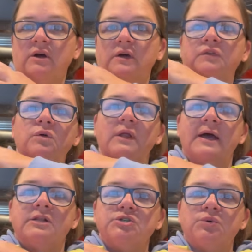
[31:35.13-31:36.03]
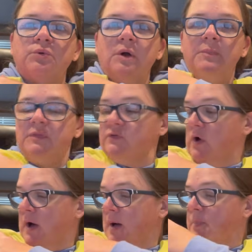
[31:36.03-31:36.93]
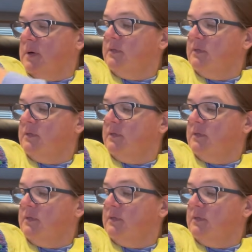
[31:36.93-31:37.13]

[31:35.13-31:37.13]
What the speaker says: if you line the shoulder up at the top,